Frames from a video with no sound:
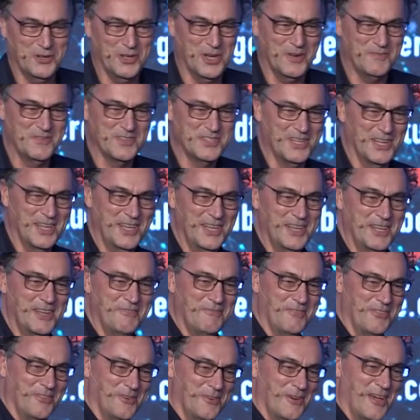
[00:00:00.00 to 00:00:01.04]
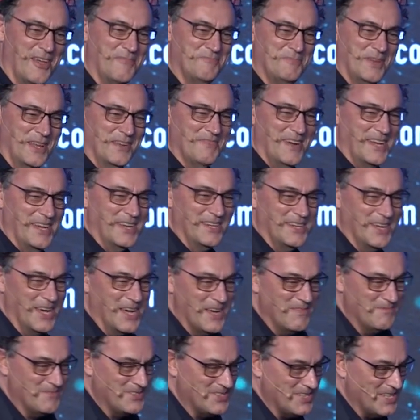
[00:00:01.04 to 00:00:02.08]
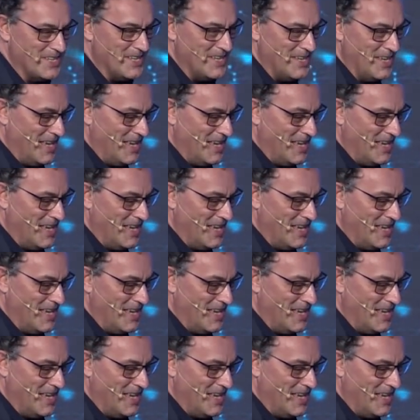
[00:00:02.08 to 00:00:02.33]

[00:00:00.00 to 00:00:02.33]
obviously, even though I've been many times.